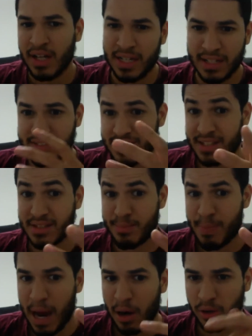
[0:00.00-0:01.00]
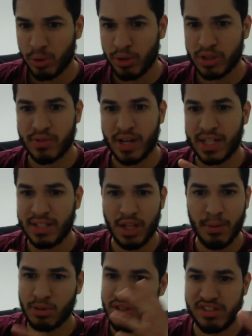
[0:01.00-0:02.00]
in a sense, a power duelist, right? He
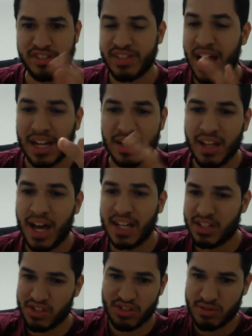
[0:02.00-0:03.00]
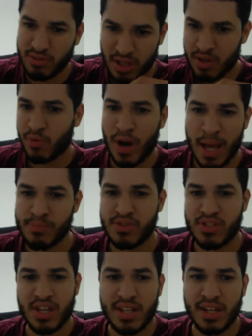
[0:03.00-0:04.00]
doubles his attack a lot and just
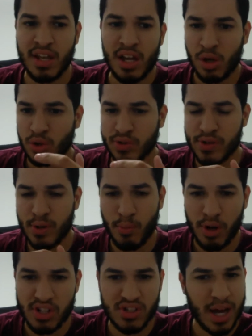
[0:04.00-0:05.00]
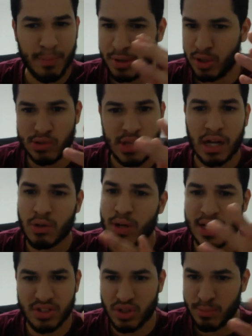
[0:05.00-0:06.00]
rams in and goes for a one-shot. But
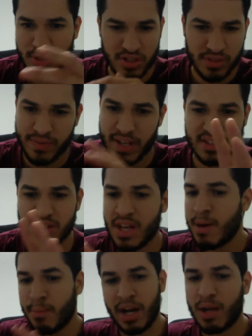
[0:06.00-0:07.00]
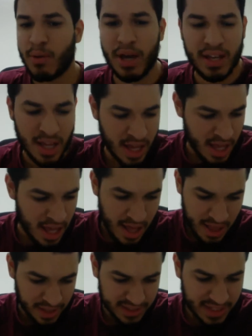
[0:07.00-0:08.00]
Yusaku has so much defense. But anyway,
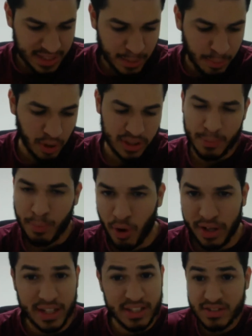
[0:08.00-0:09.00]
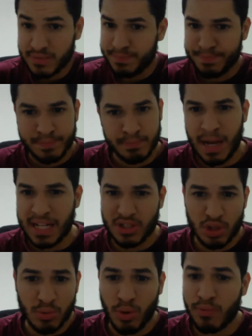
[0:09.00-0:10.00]
that's not the point. The point is,
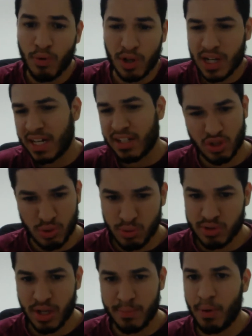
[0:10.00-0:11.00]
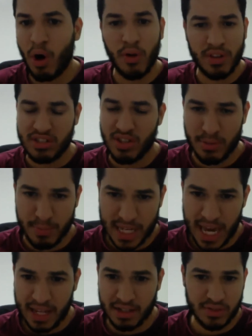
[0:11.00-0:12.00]
Master Rule 4 kind of screws up all these other
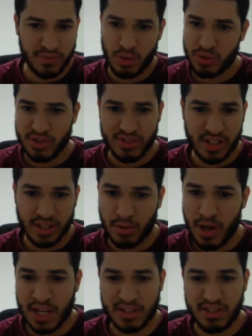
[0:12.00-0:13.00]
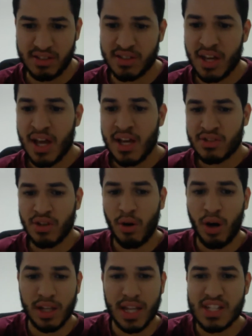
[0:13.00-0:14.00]
mechanics, fusion, synchro, XCs.
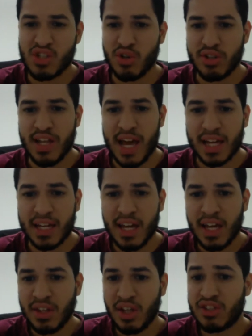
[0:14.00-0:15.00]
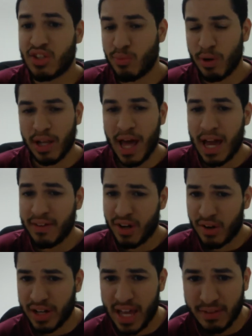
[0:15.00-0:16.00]
So unless your deck doesn't rely
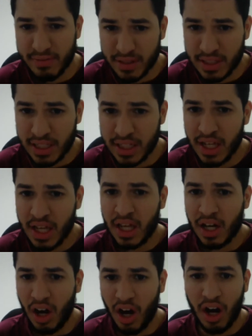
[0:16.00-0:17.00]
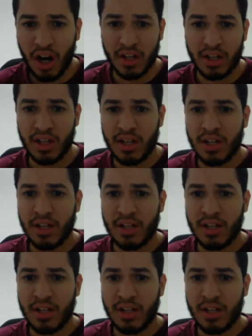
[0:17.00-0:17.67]
very heavily on